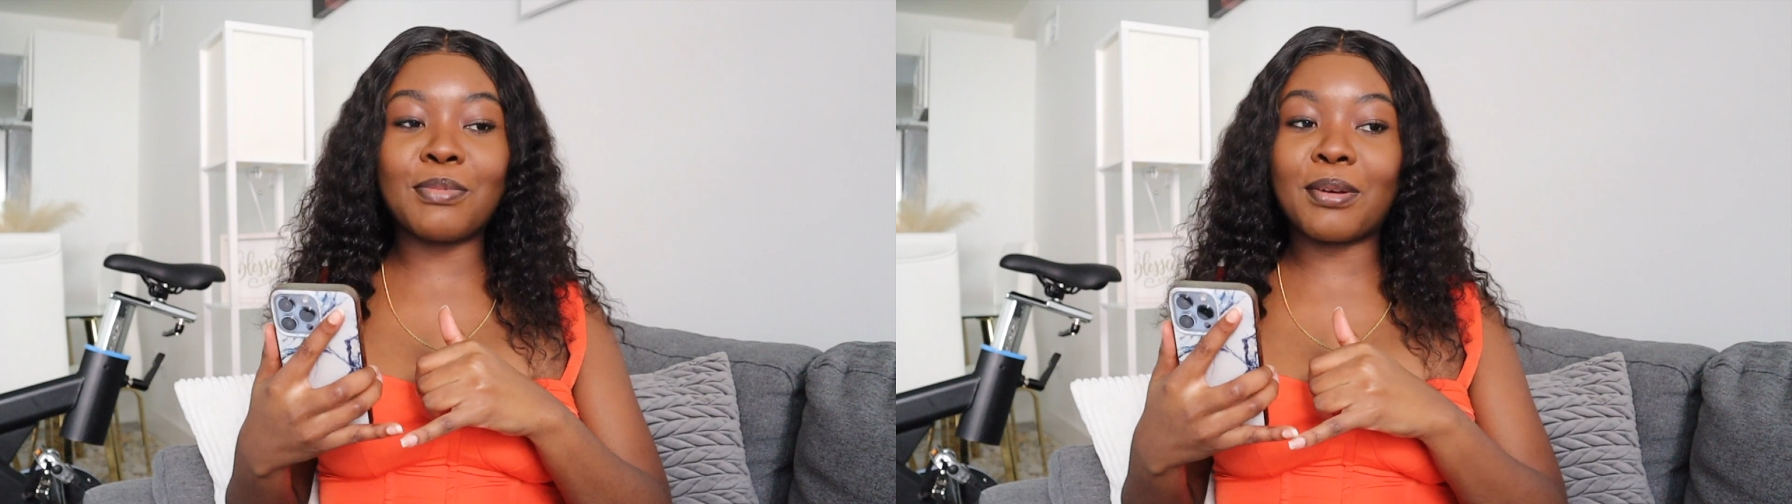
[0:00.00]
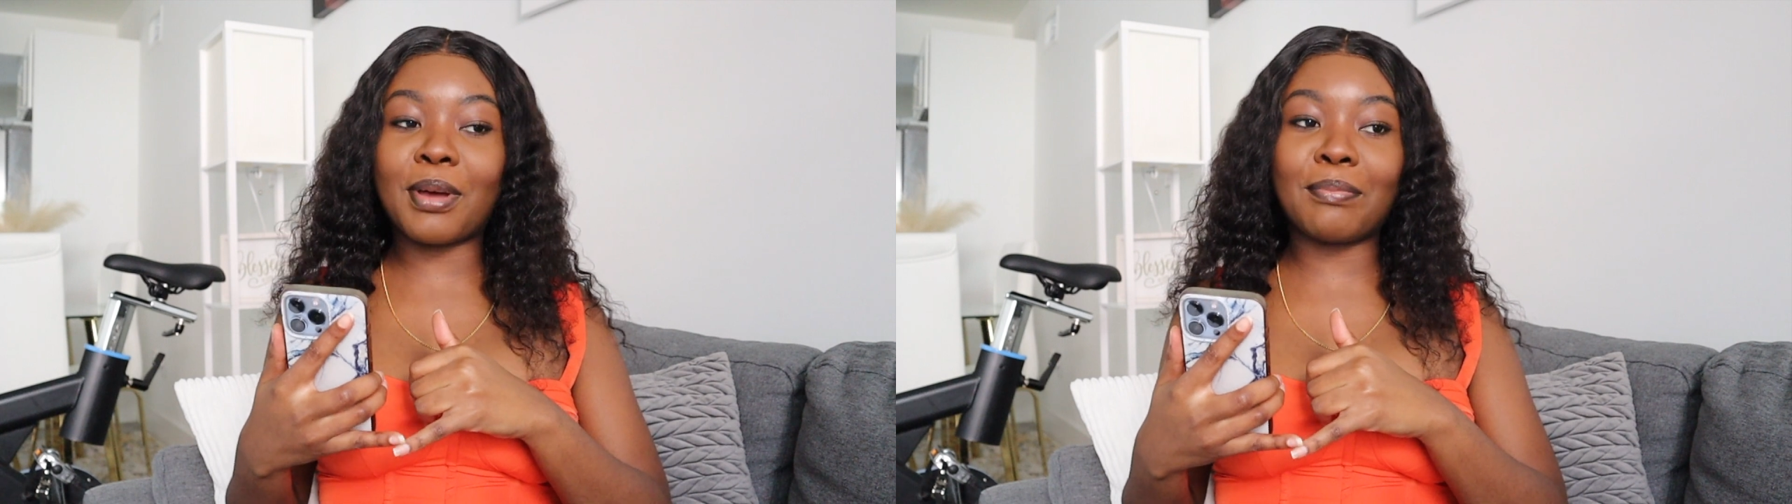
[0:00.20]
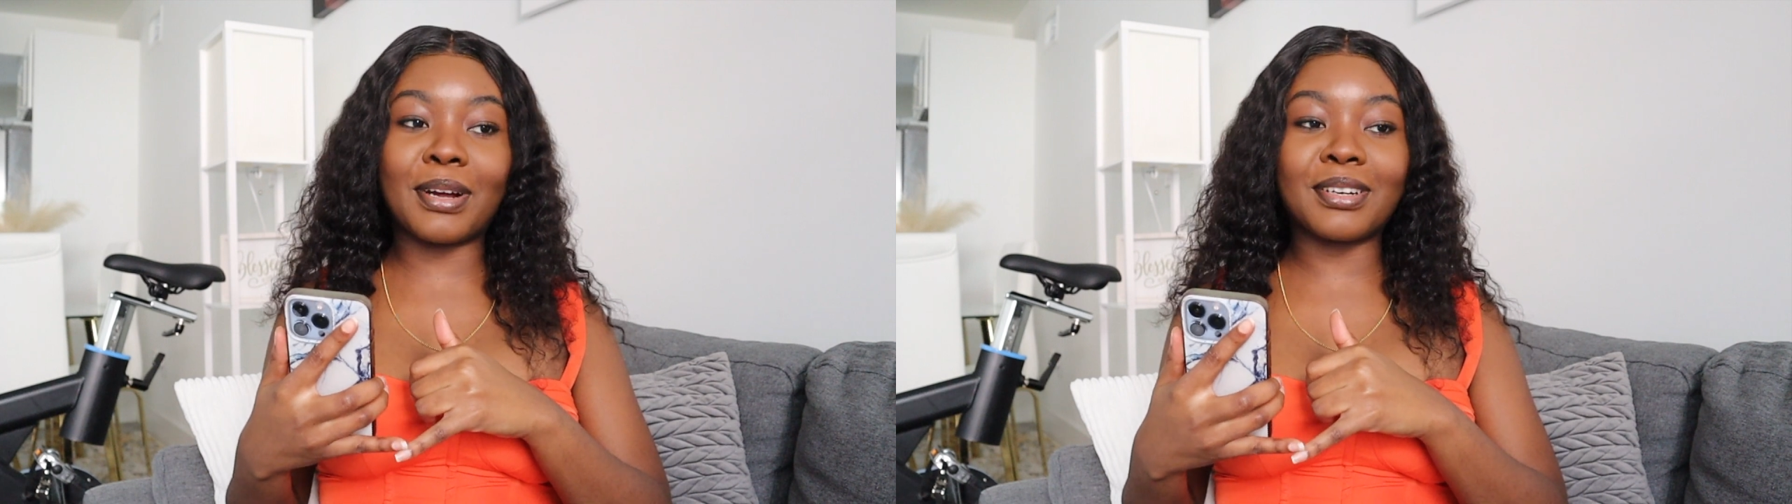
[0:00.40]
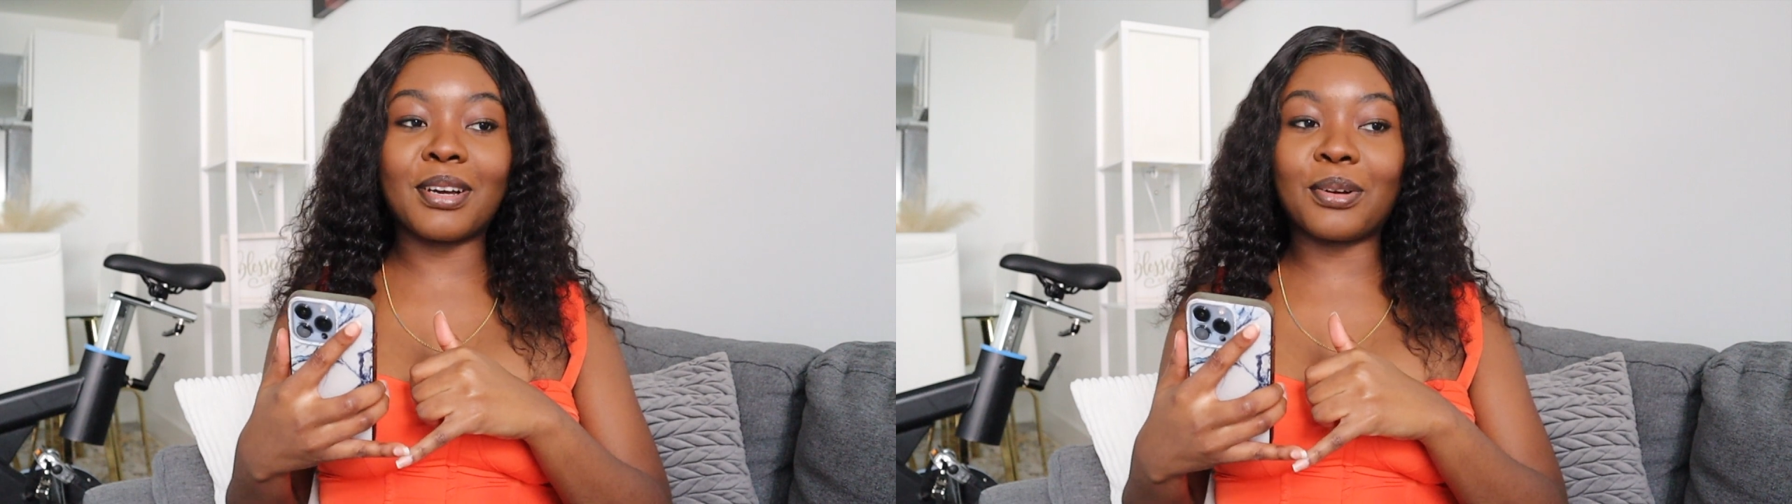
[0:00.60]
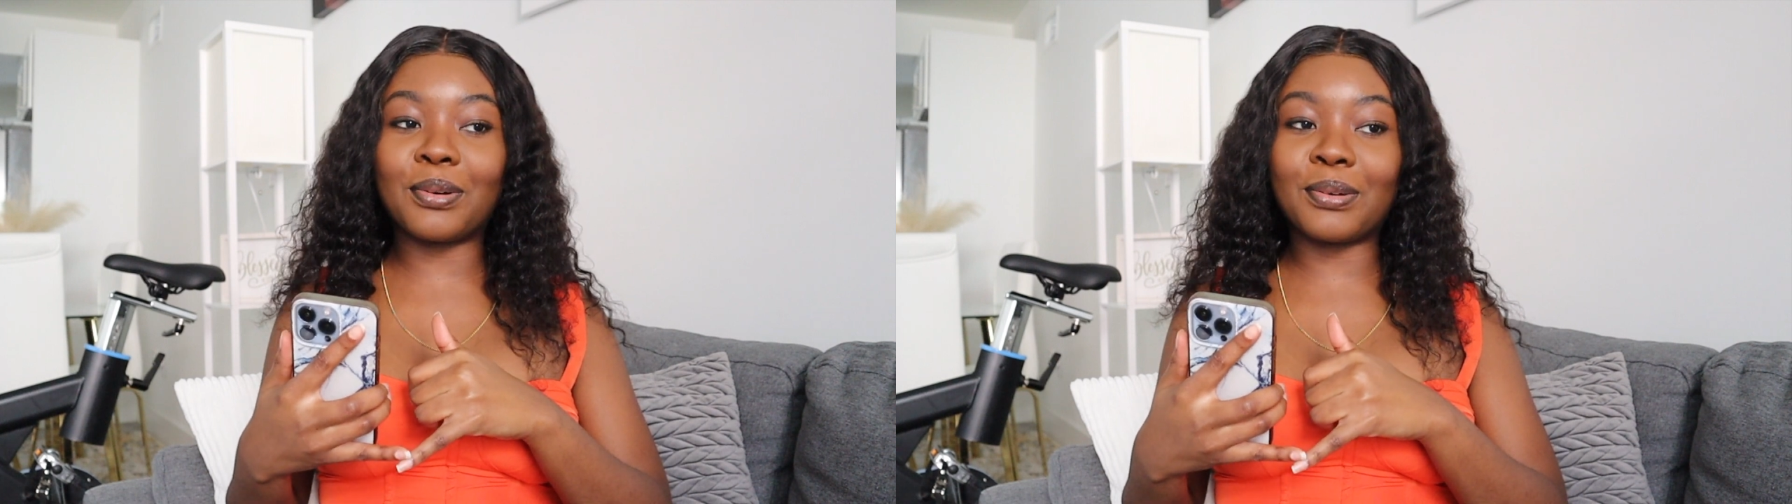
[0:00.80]
me and my
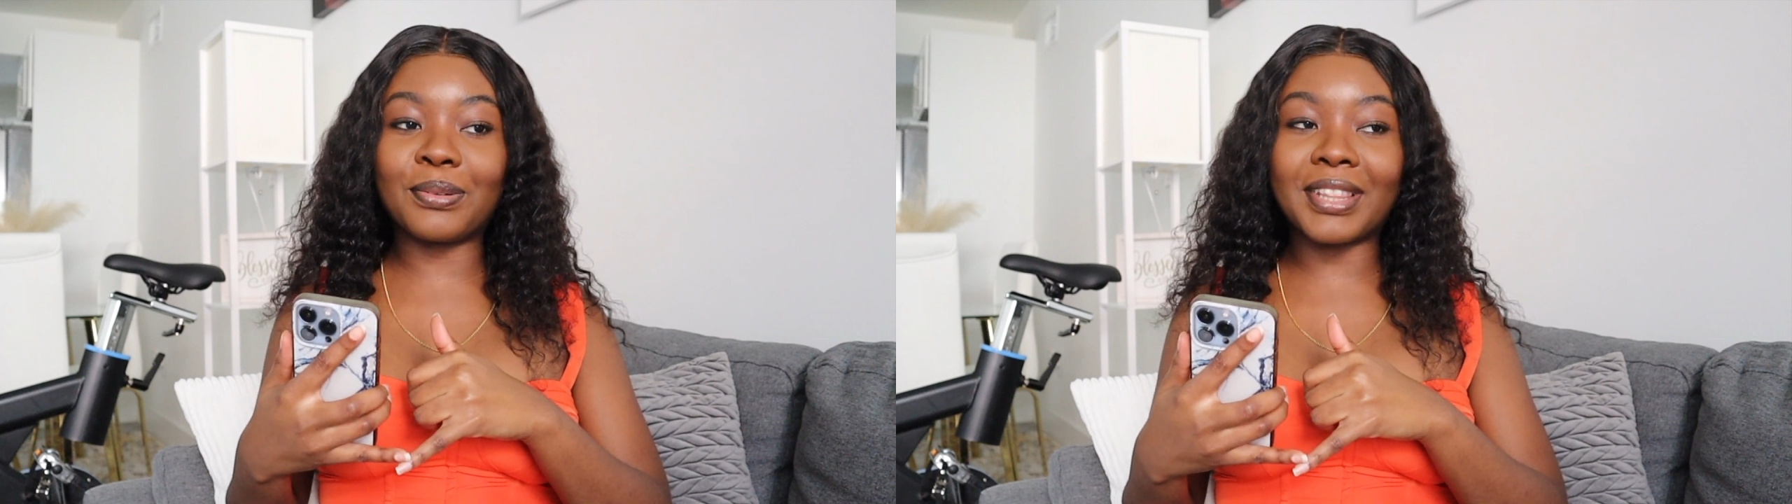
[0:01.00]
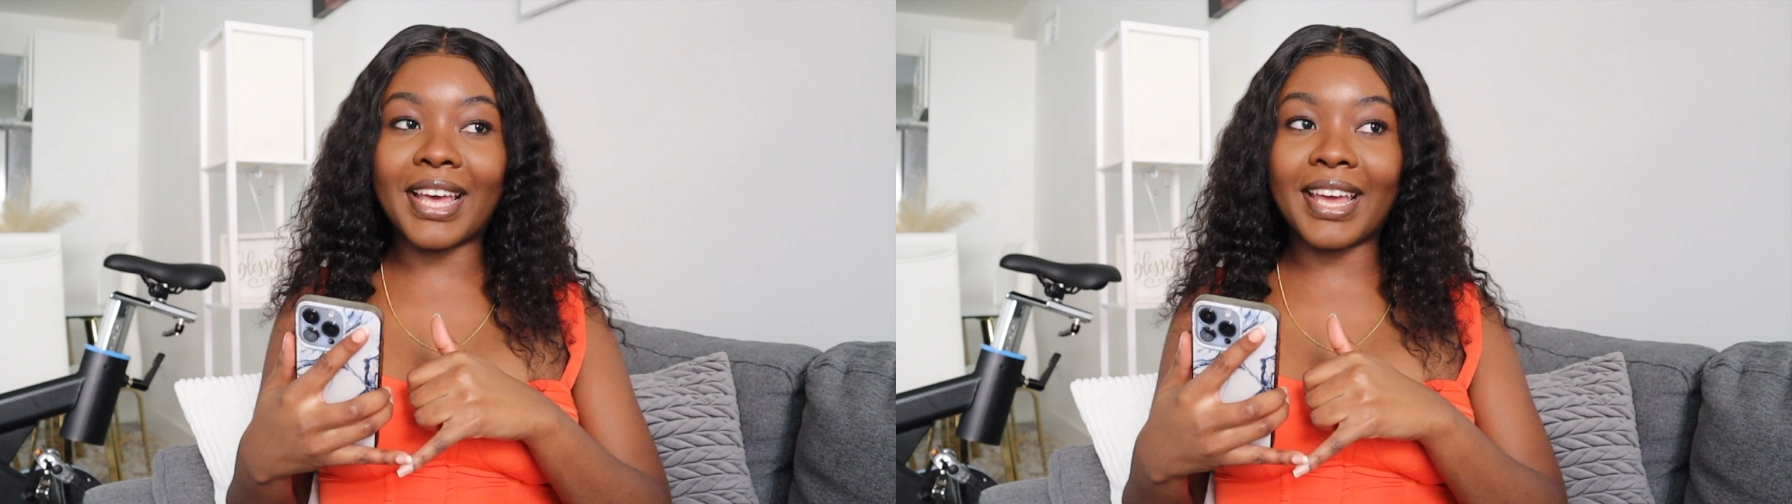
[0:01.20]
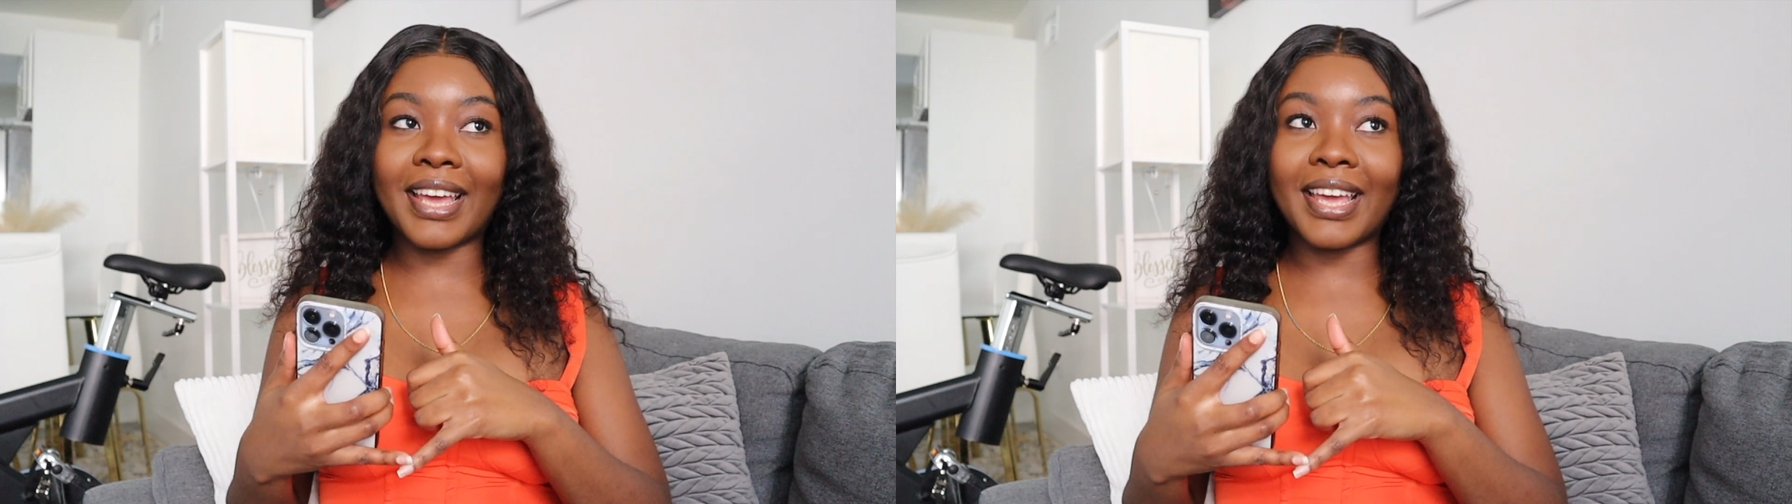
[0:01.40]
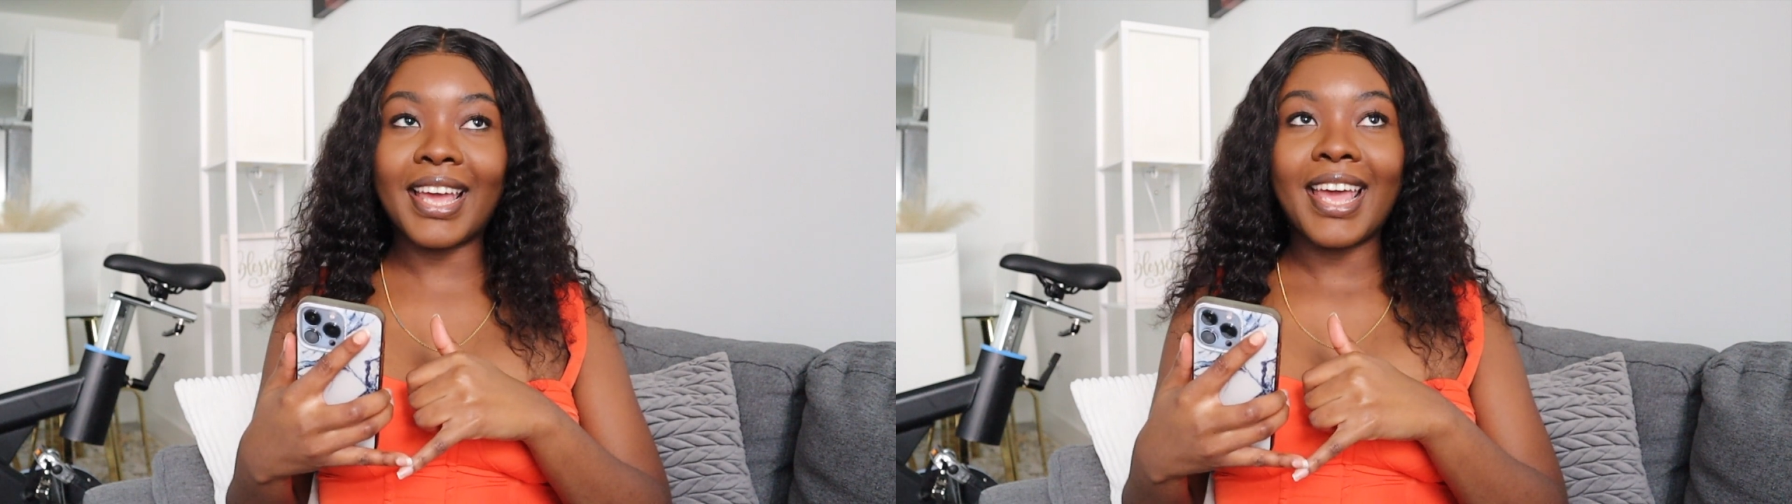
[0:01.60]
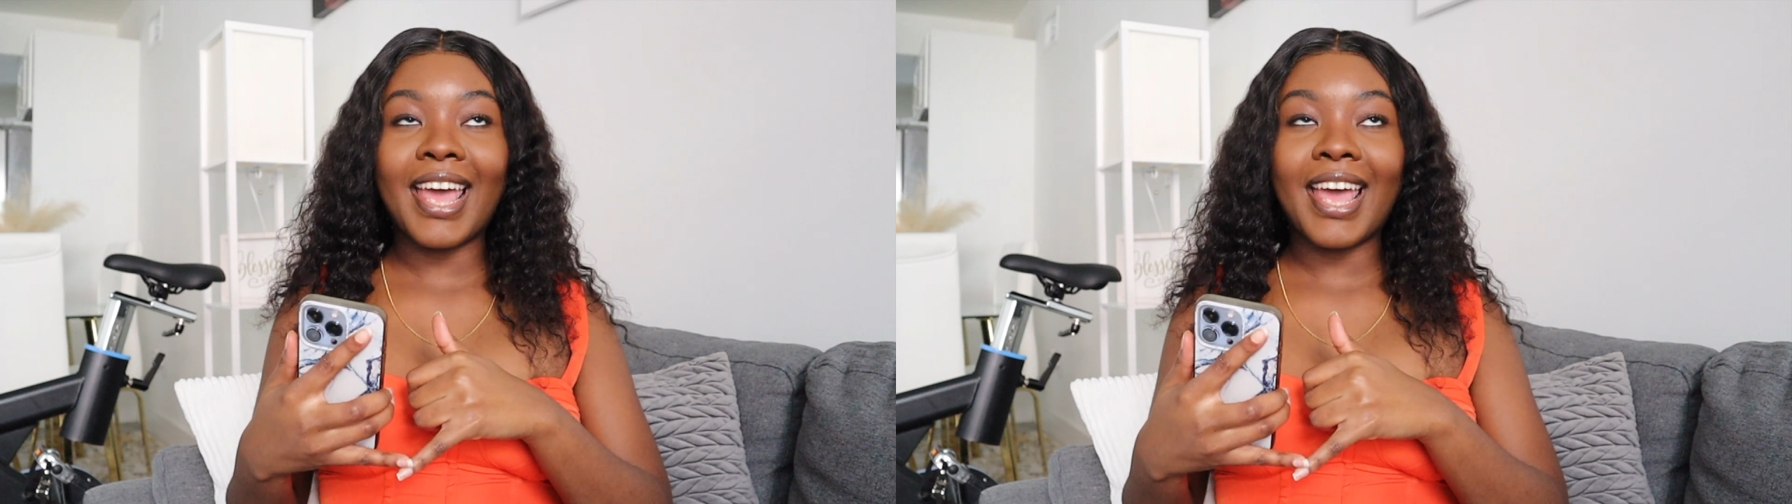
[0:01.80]
partner go there,